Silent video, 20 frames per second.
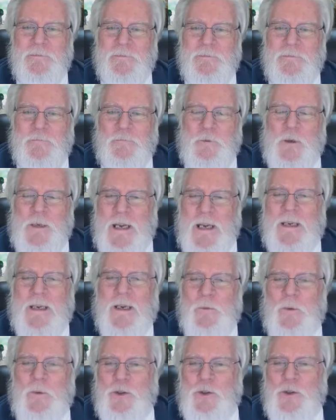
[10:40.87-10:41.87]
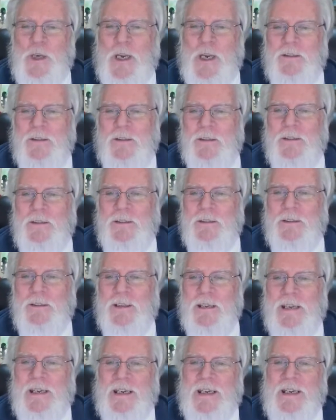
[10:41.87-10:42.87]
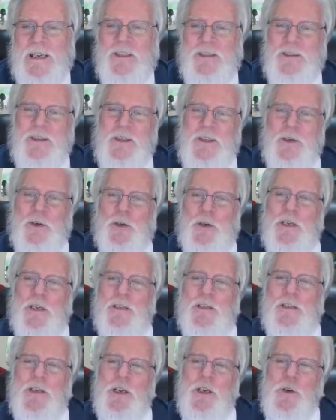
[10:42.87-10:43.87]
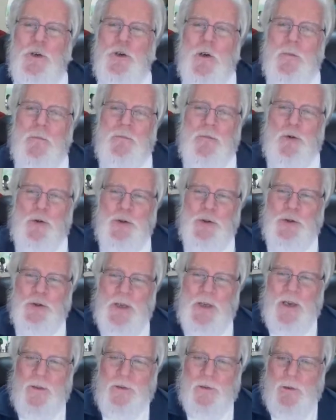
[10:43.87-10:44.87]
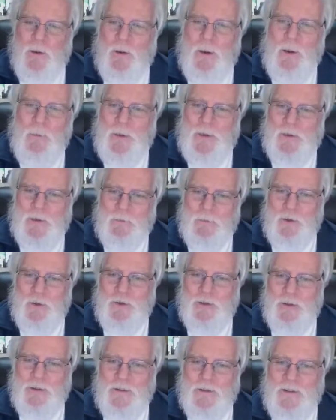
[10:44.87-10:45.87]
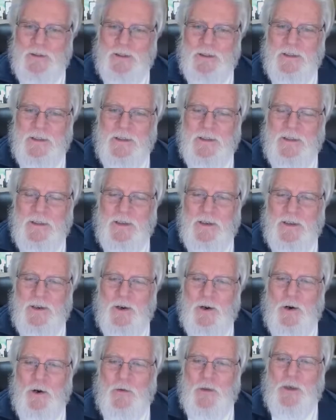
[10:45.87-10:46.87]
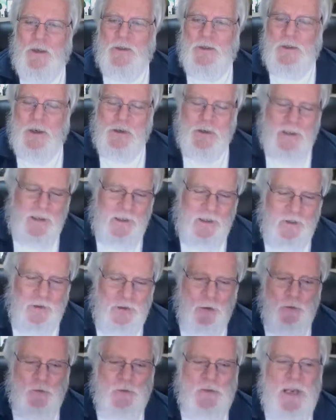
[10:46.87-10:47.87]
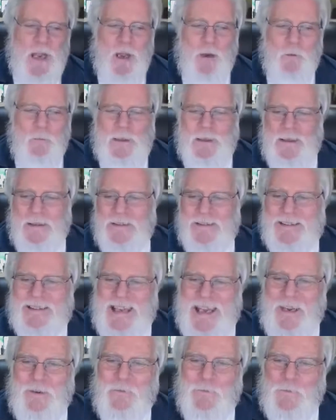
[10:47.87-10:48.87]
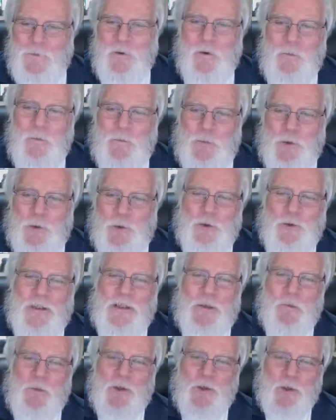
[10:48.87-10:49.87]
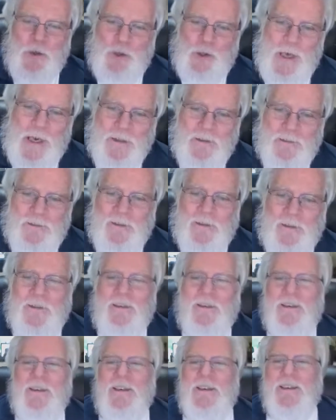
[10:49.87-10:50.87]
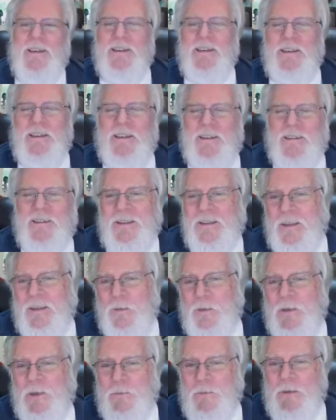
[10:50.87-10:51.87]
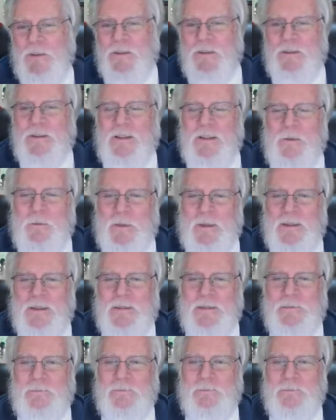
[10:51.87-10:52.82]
when they get rejected is either continue to push and throw up on the person, or they start getting so down because they feel personally rejected that they quit the business anyways.